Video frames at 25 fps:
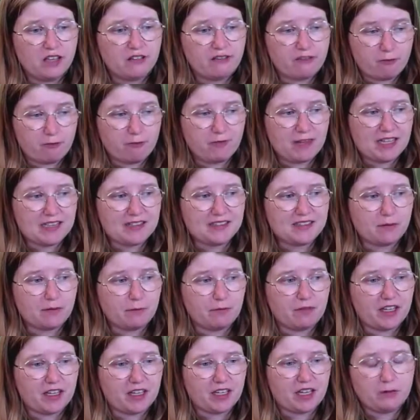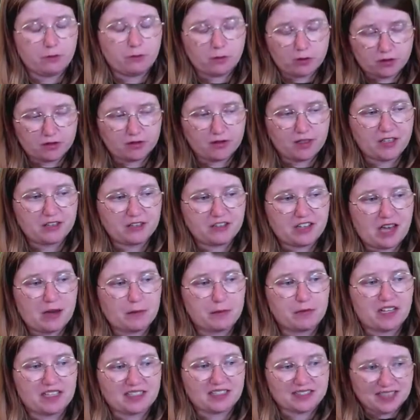I've planned something, I want it to happen
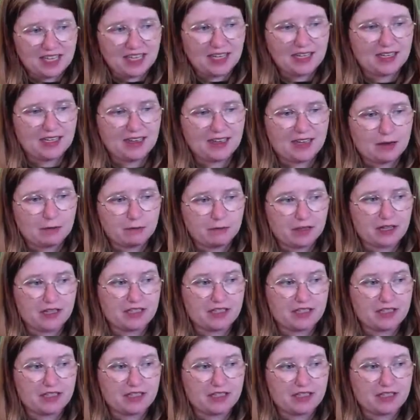exactly that way.